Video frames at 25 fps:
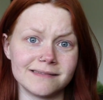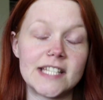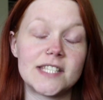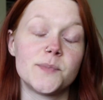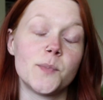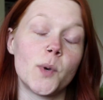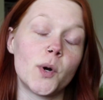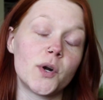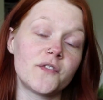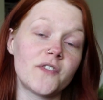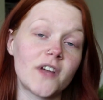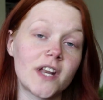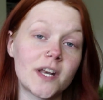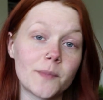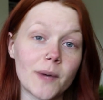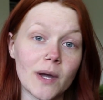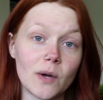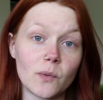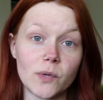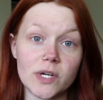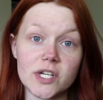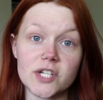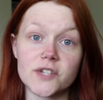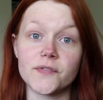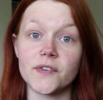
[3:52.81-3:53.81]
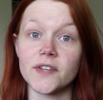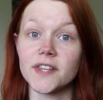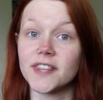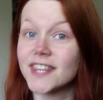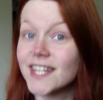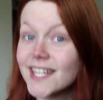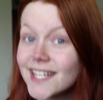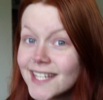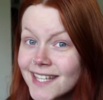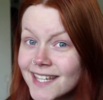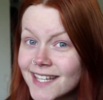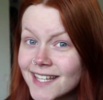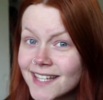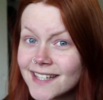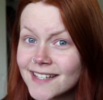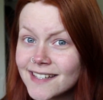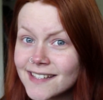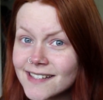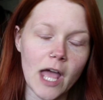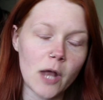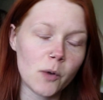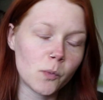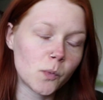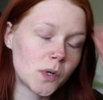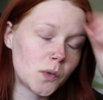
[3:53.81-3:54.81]
It's motivated by wishful
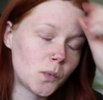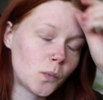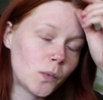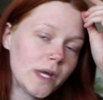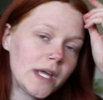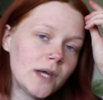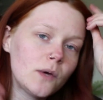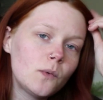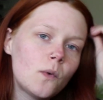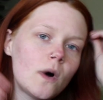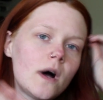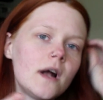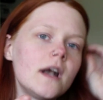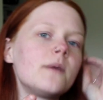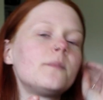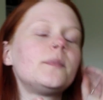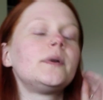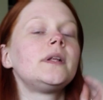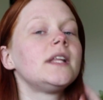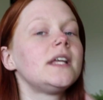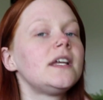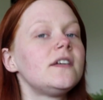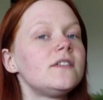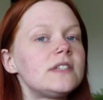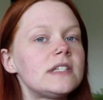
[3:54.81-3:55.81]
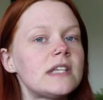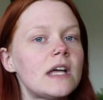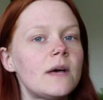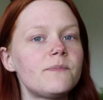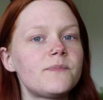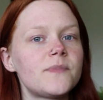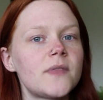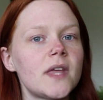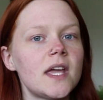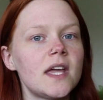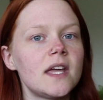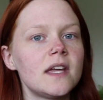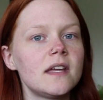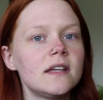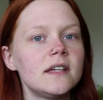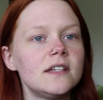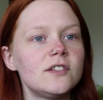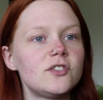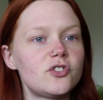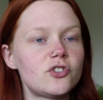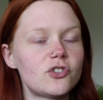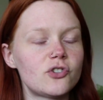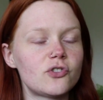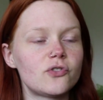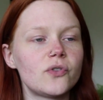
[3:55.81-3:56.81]
thinking, and when we want to believe something
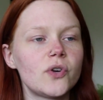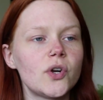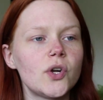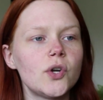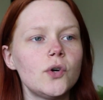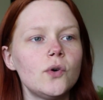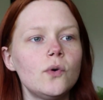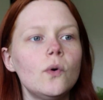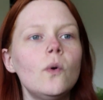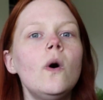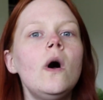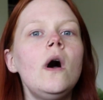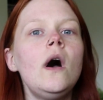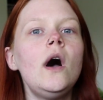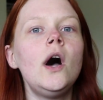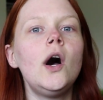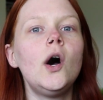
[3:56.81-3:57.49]
is true,